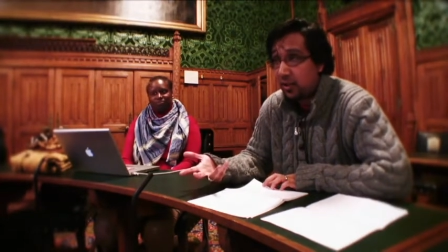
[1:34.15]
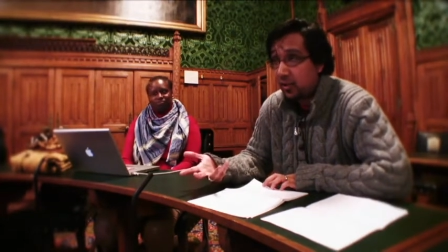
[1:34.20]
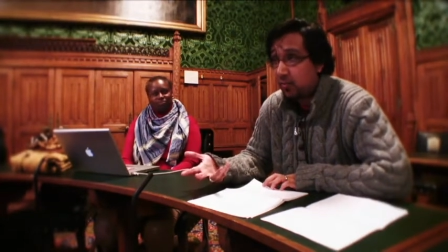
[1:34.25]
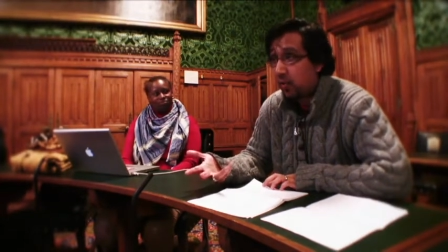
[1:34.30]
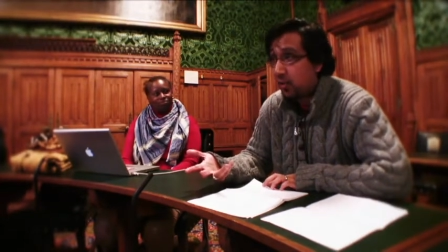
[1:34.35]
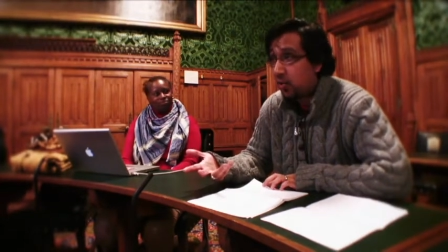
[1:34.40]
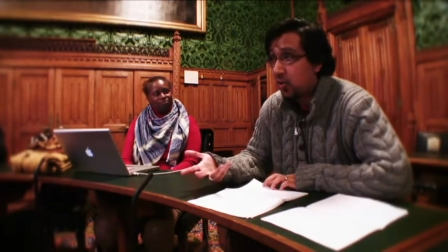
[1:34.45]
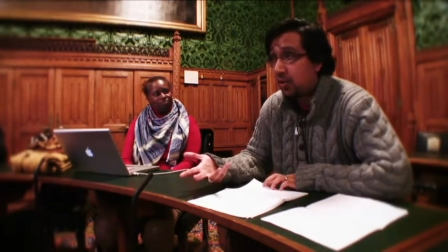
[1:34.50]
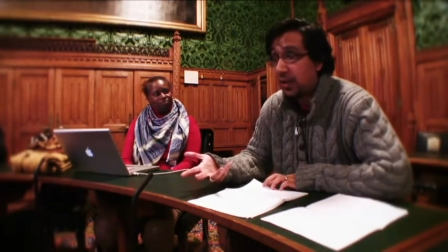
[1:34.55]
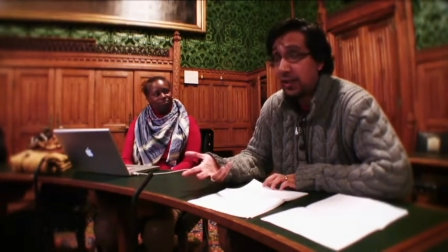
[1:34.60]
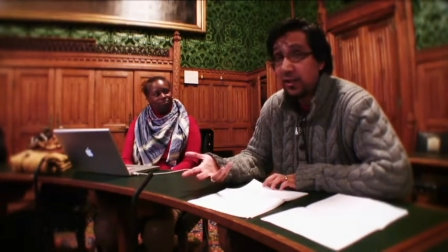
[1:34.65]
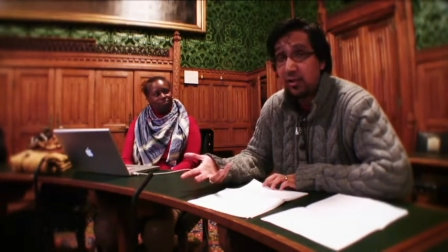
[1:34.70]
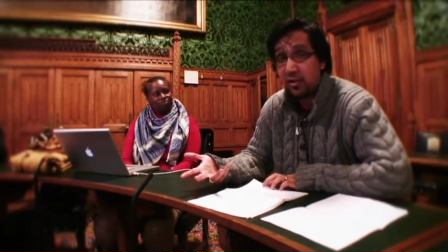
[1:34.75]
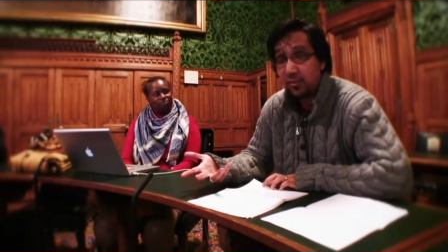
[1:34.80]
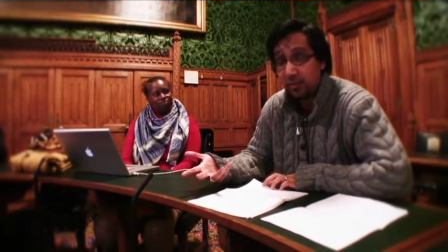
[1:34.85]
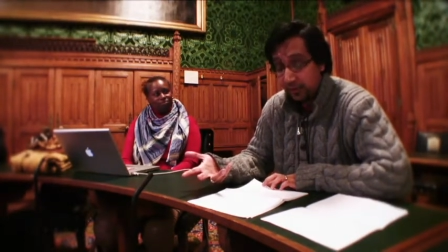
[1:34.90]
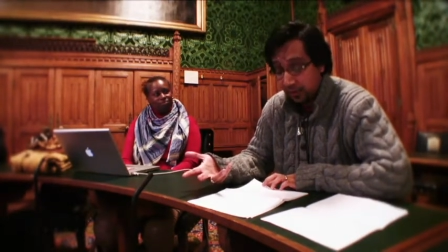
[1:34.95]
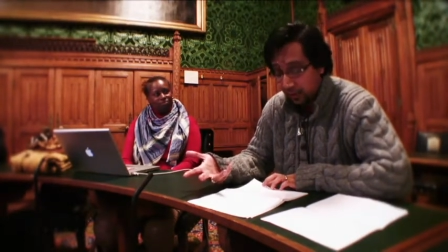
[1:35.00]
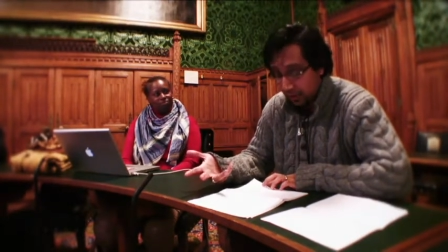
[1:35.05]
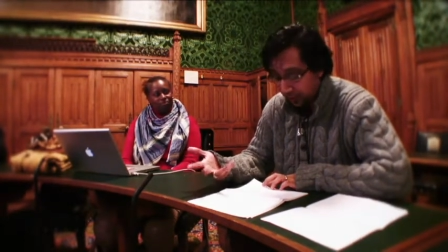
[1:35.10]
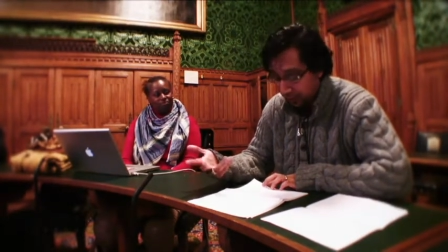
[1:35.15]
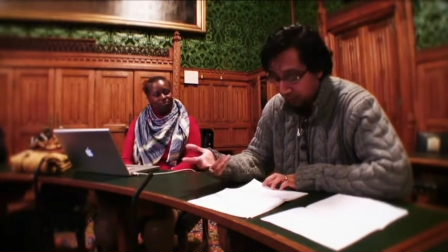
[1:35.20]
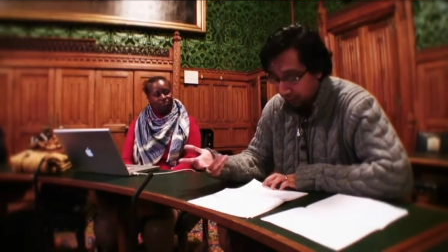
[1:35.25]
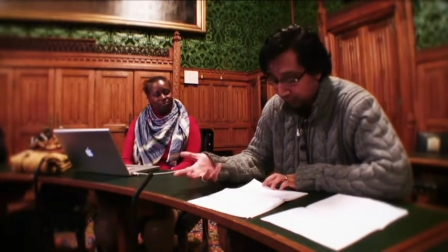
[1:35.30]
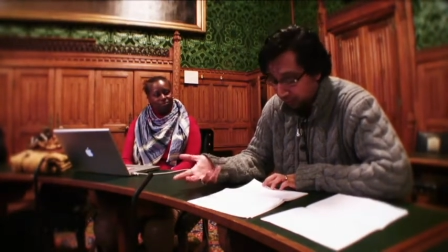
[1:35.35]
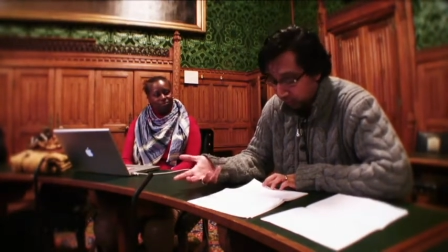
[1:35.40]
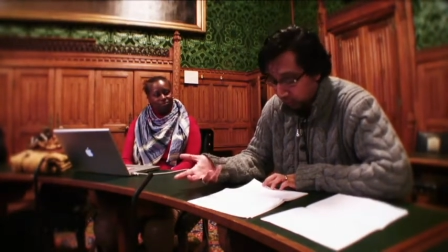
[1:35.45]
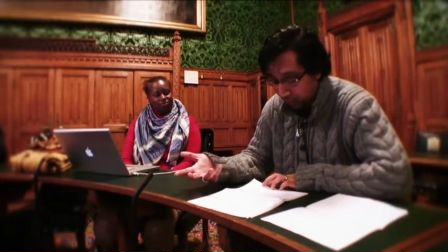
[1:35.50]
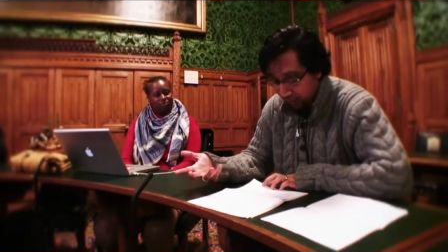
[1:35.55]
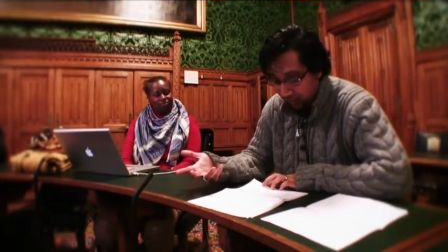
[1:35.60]
They're most likely to be either
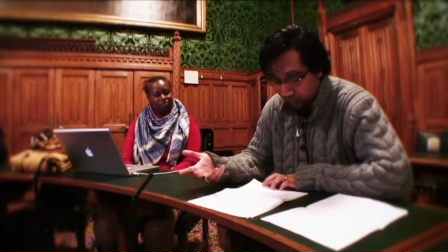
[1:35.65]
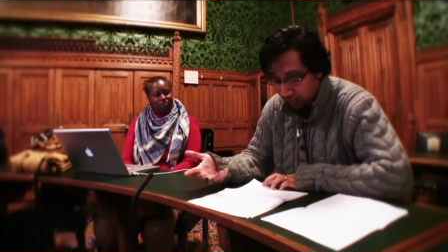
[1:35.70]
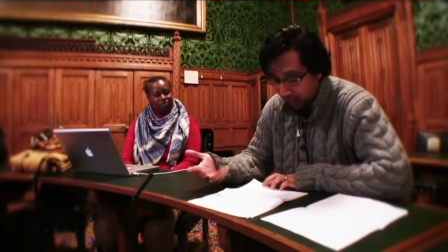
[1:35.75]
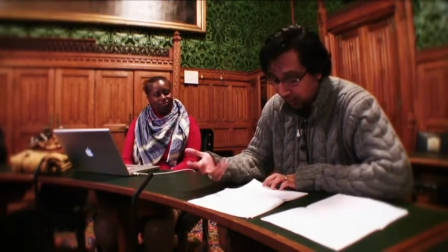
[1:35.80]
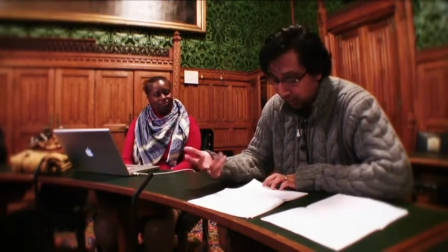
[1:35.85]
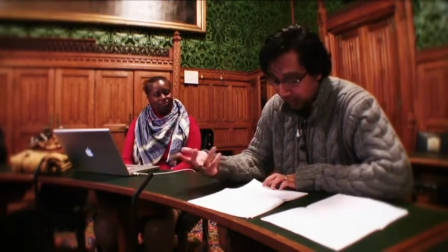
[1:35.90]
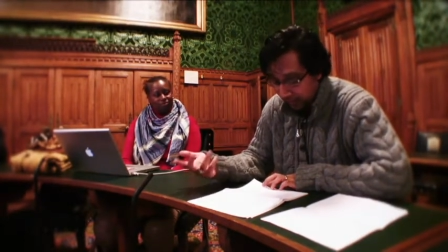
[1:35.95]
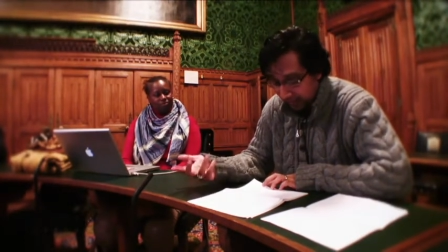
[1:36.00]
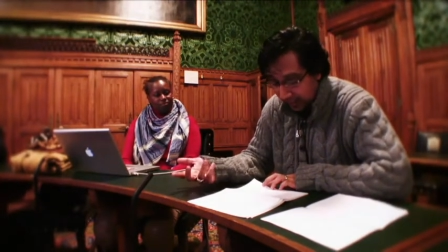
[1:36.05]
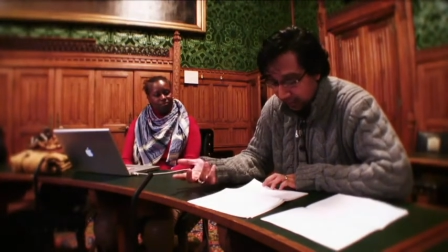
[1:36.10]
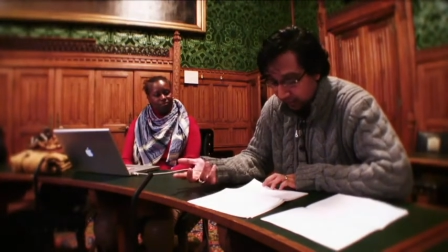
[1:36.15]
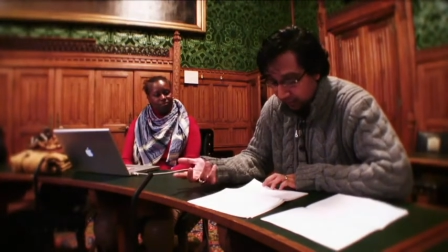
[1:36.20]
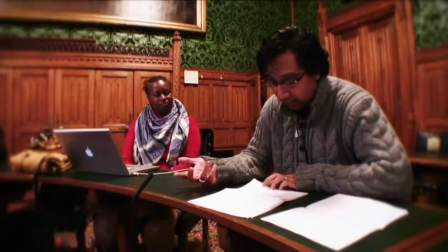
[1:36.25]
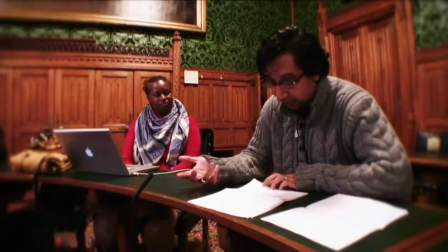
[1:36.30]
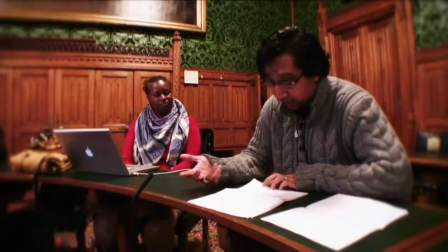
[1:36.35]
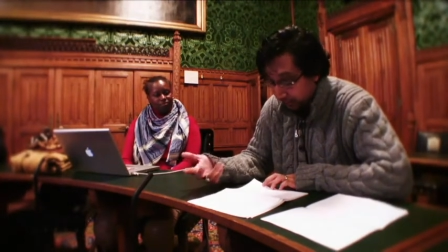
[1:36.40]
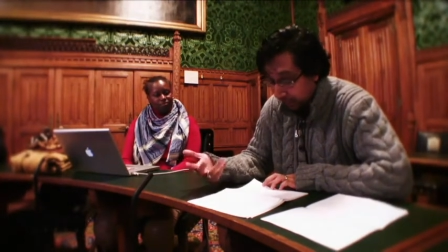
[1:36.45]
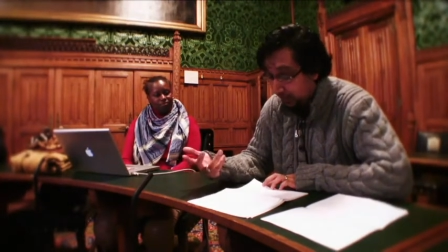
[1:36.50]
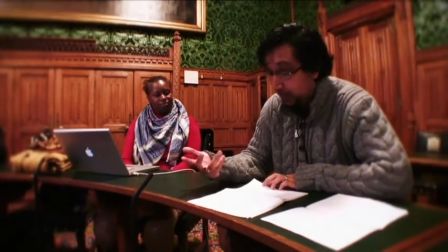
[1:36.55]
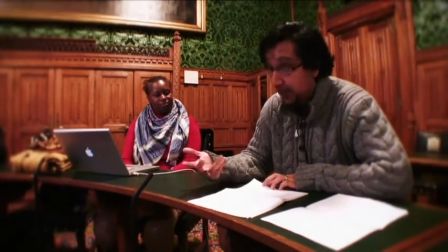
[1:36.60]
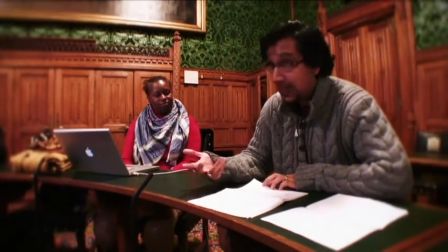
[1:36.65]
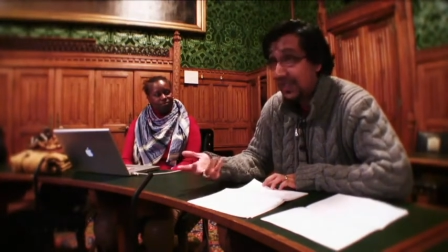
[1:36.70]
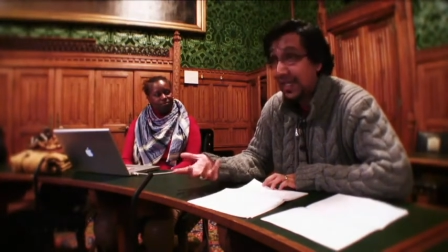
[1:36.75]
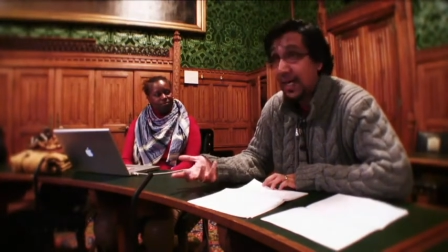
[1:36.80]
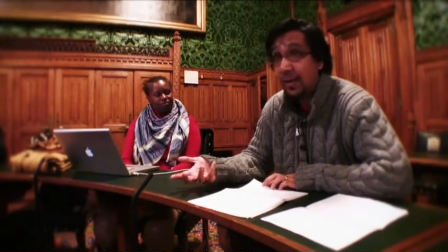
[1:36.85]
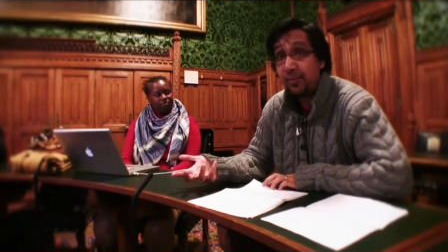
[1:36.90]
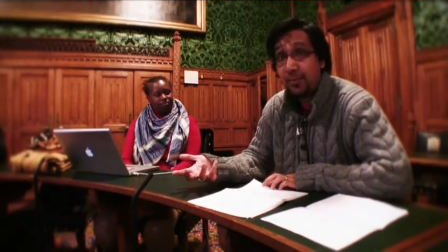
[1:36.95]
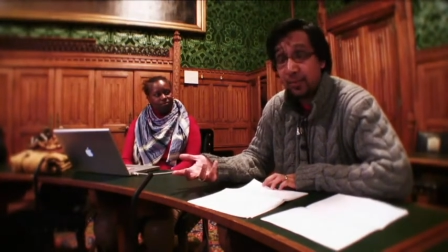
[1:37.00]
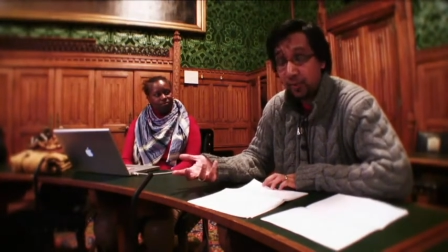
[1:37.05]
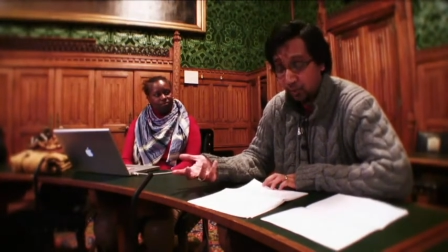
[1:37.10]
forged or something else, or they've been
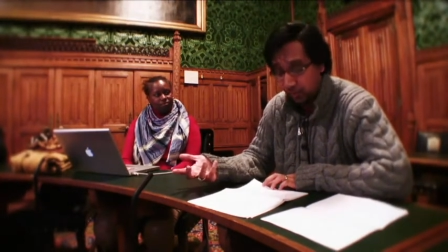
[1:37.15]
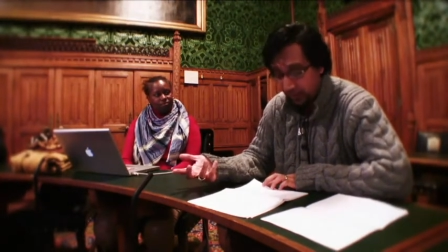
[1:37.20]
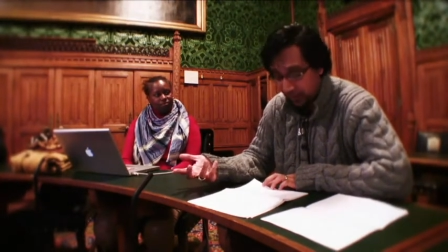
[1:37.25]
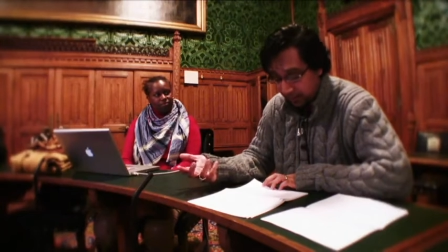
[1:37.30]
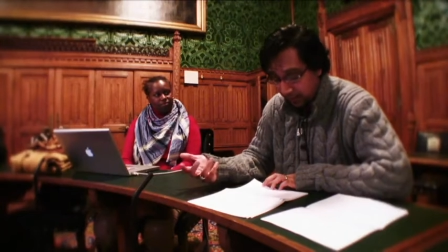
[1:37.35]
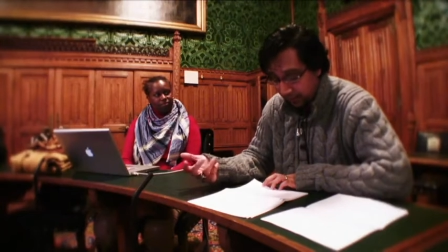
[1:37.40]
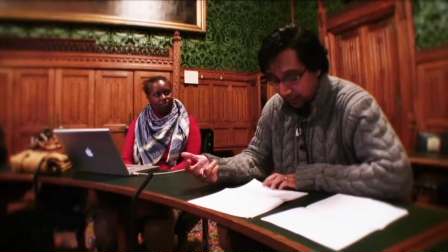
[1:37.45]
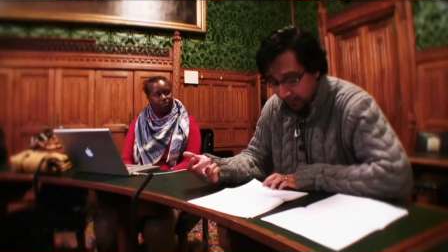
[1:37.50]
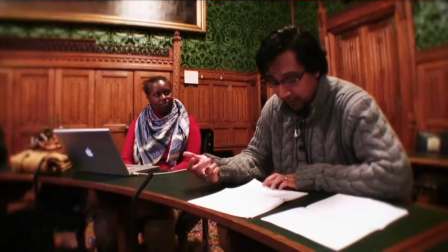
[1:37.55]
tampered with.